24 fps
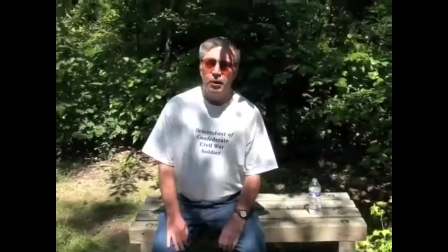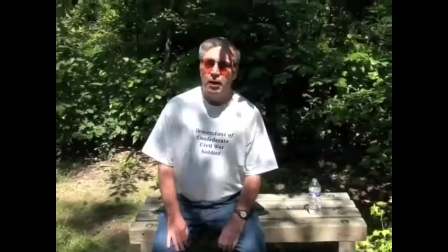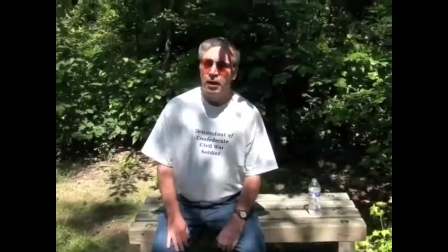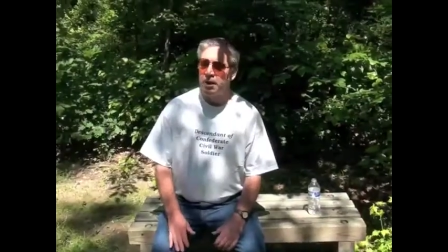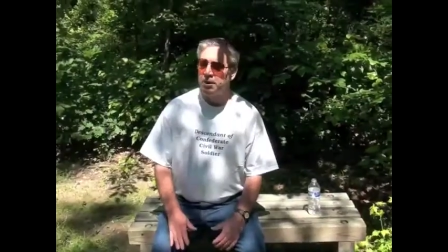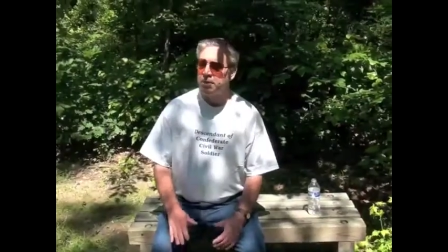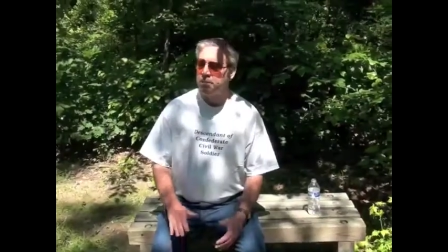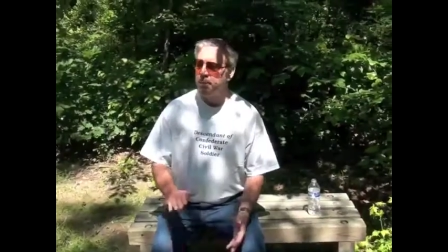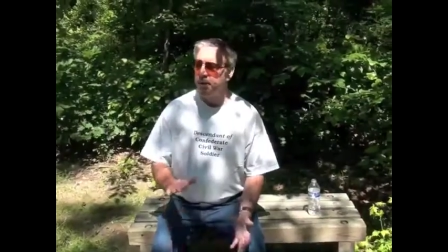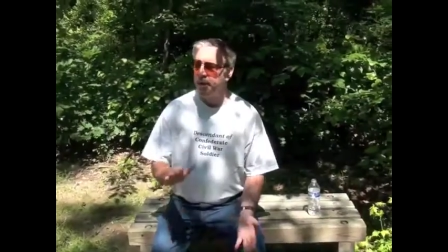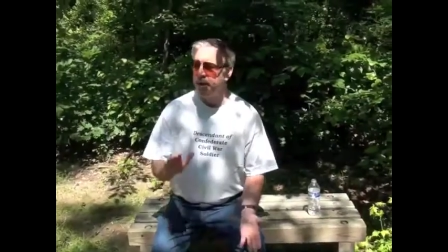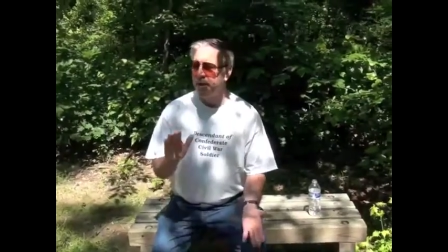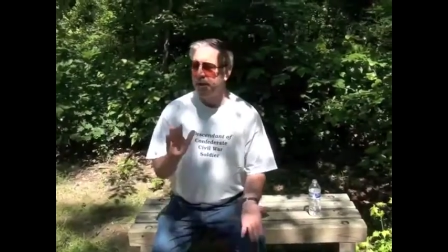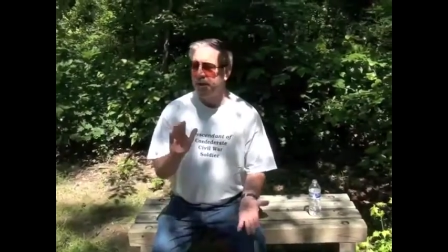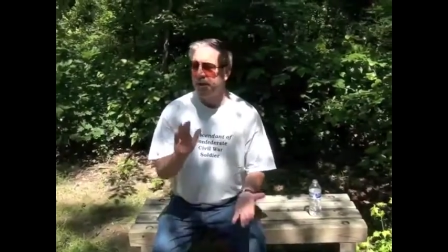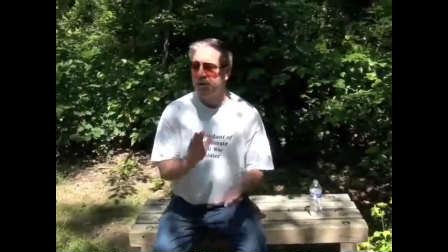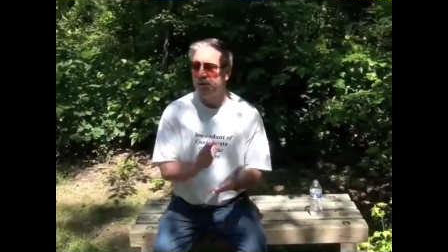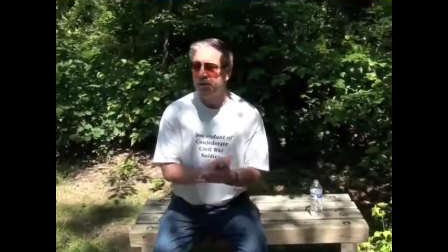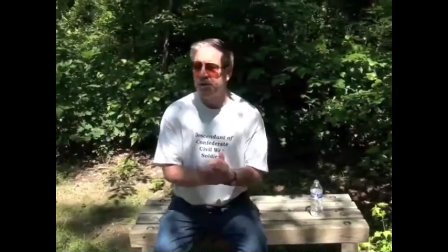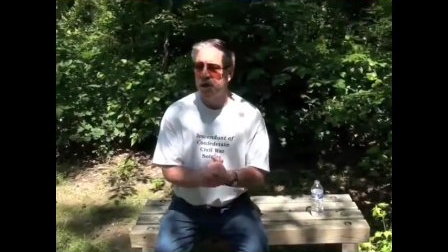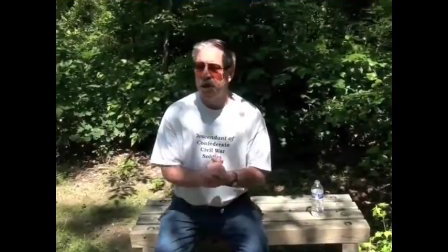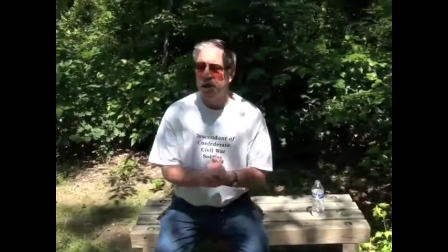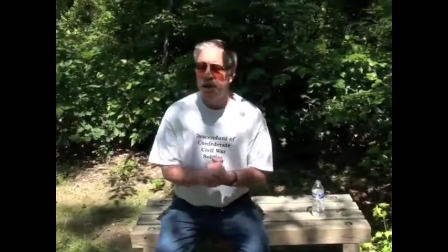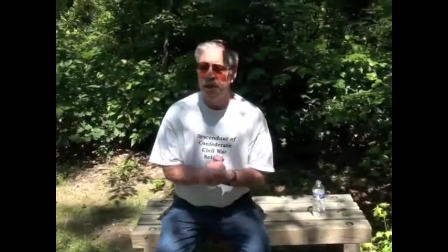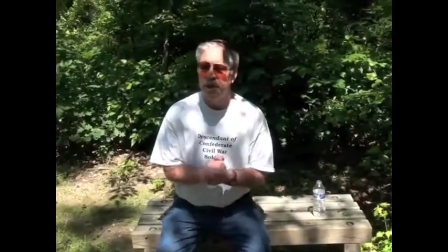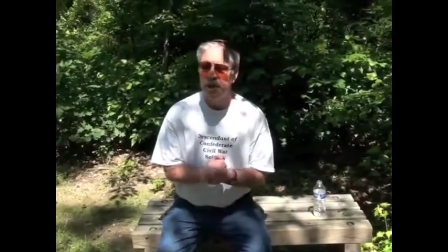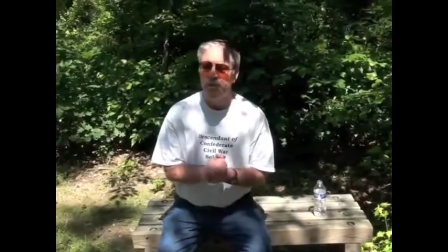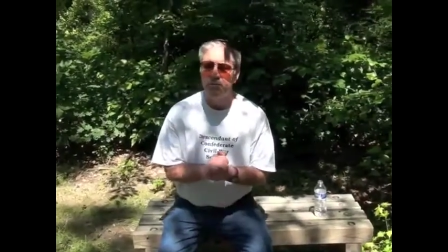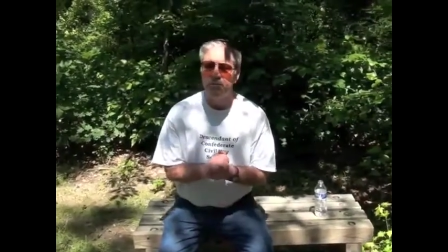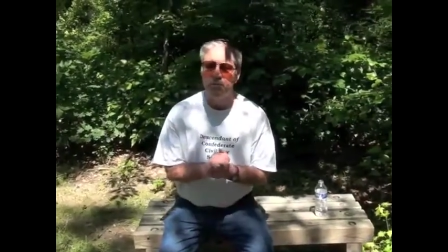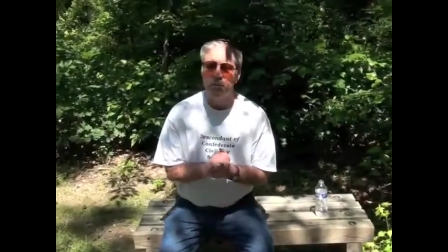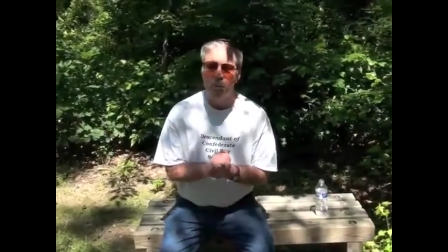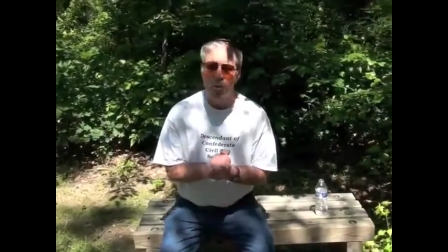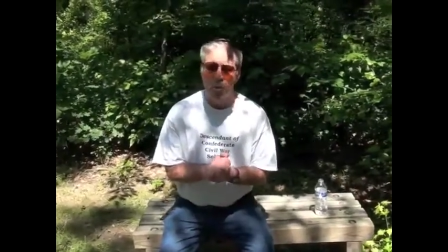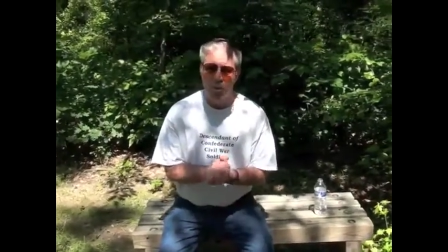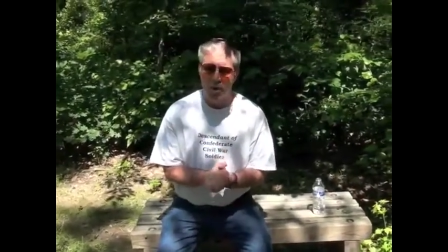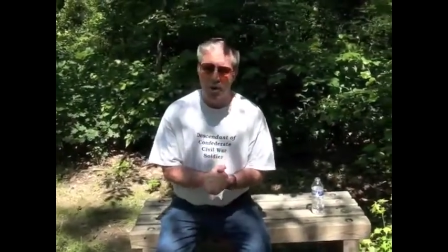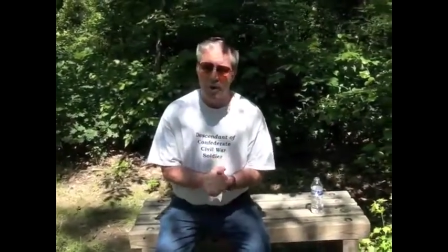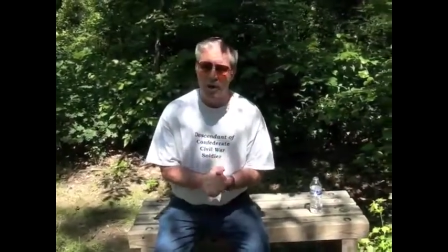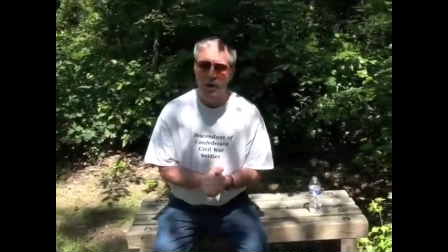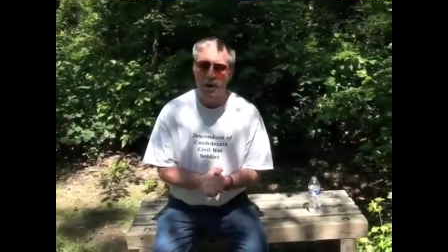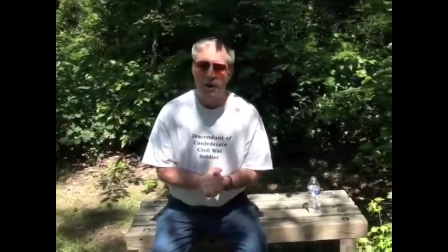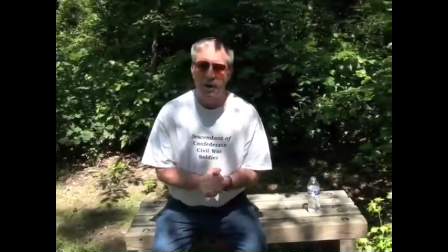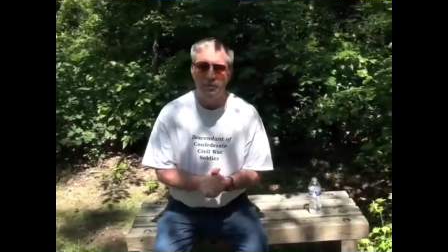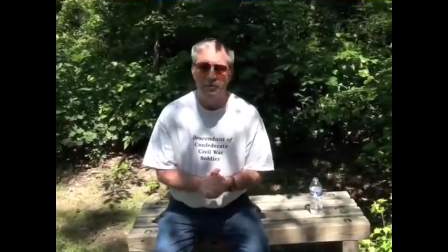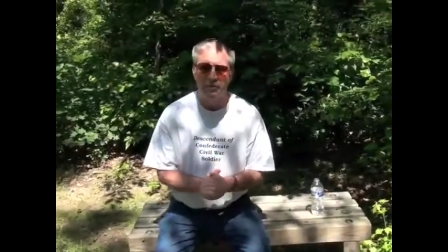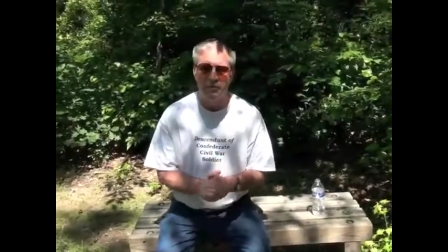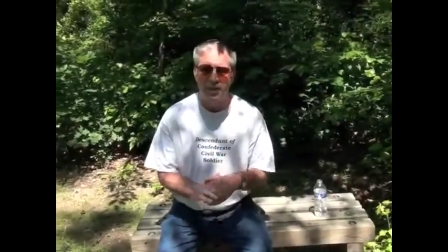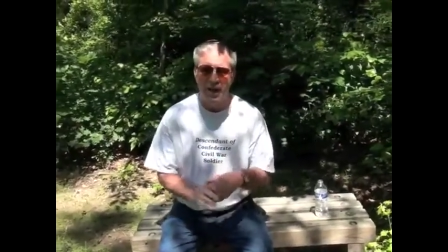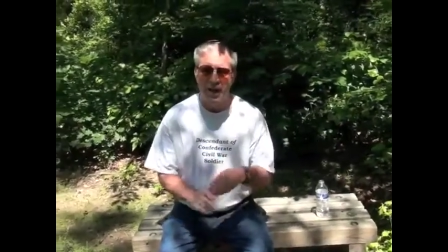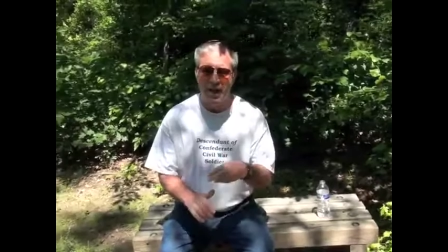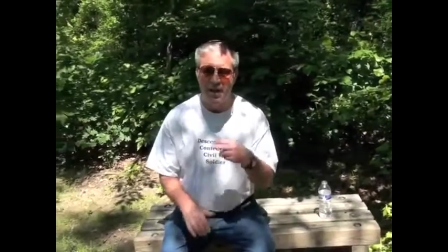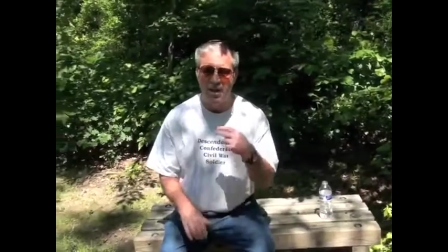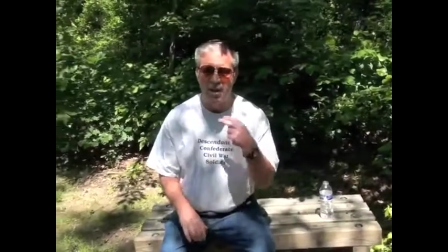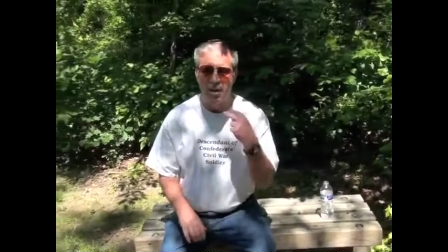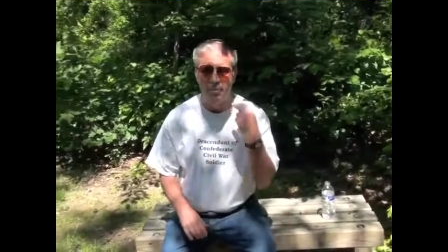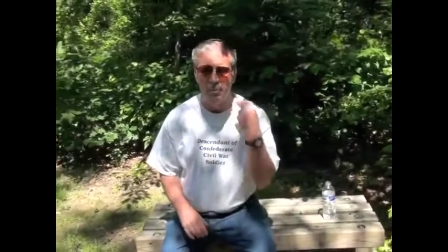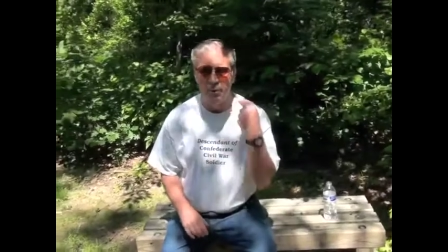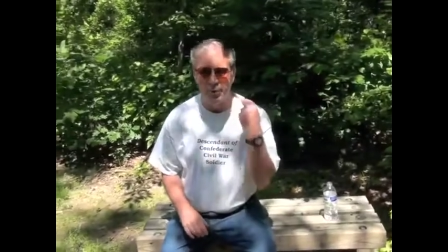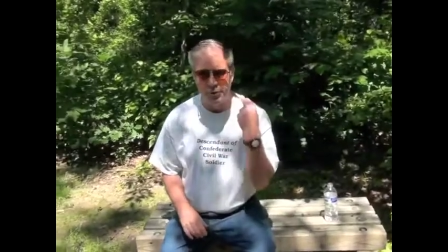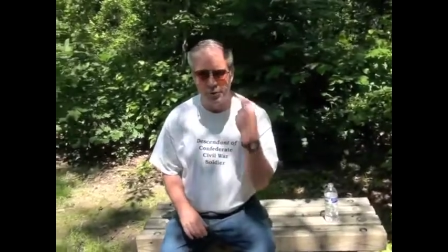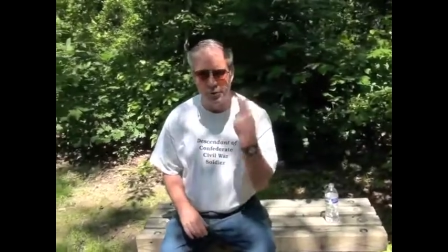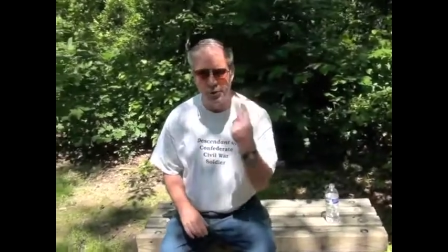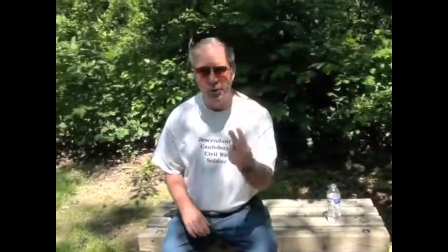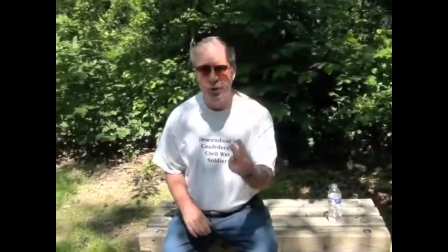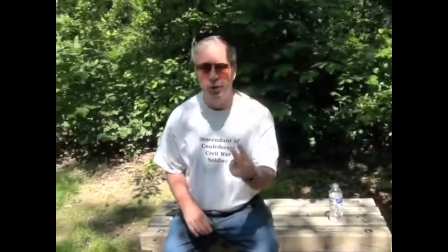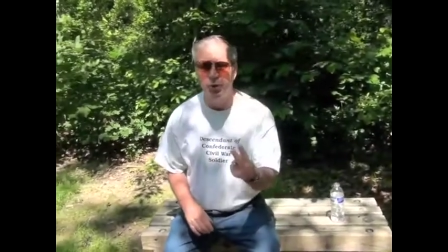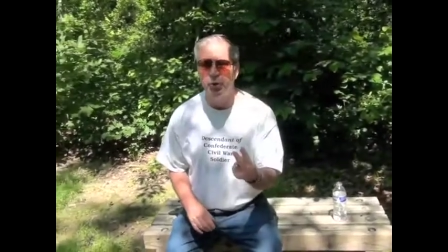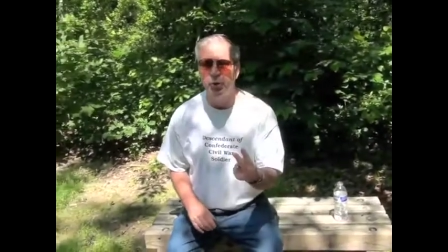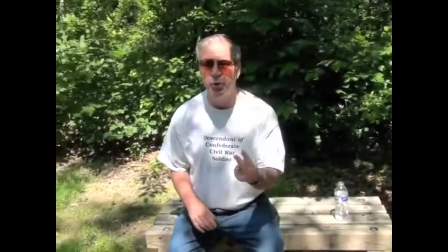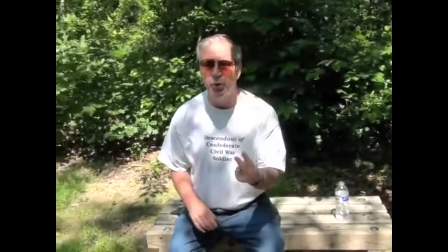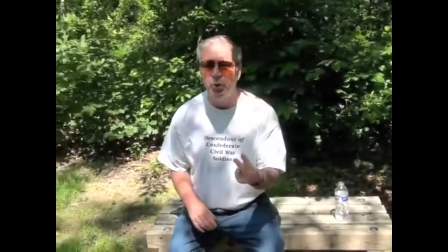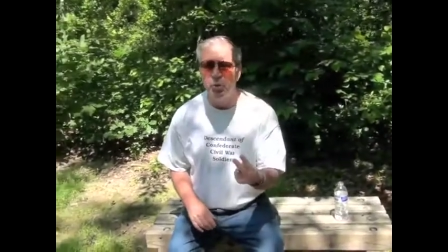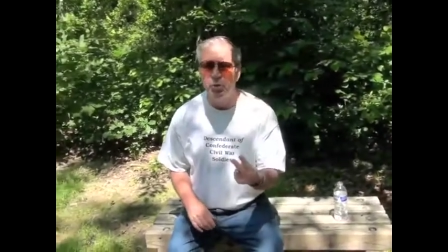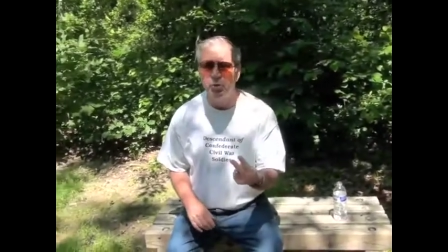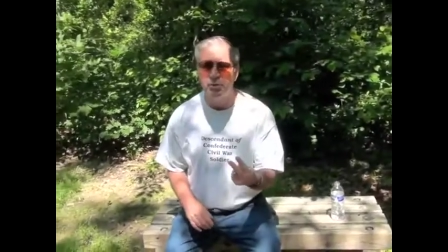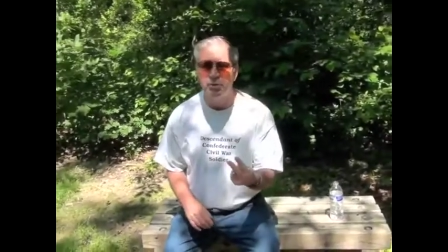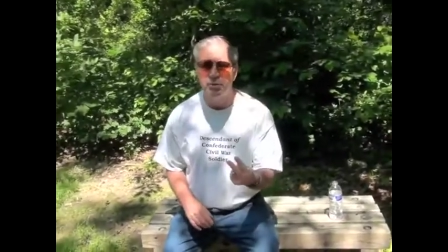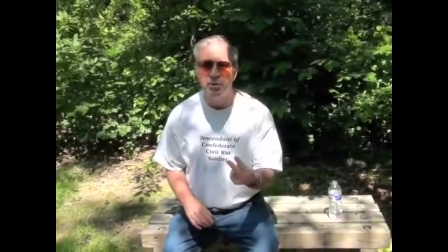Well, it's been an exciting morning of day number two